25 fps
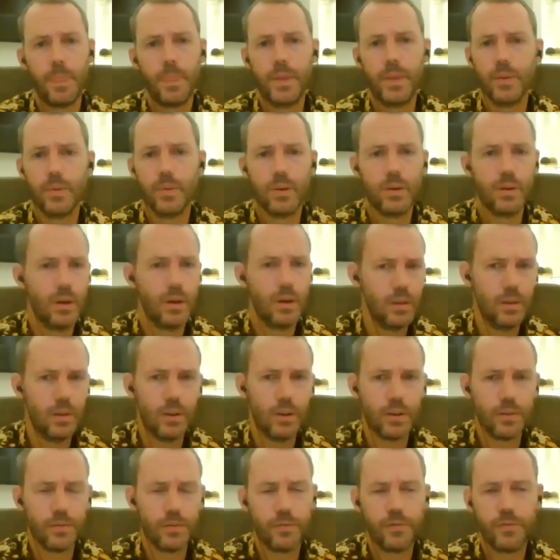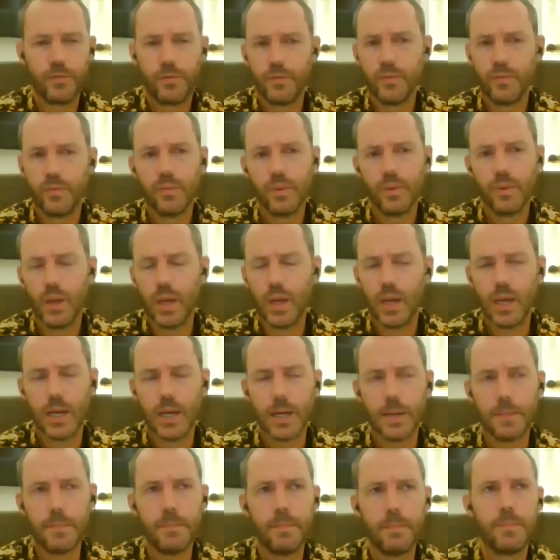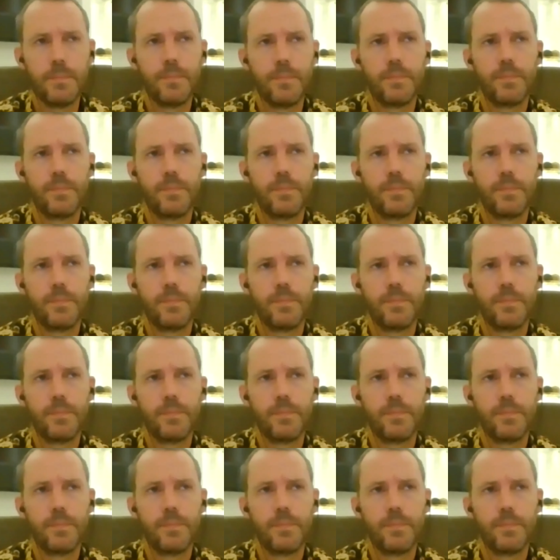there were a lot of um,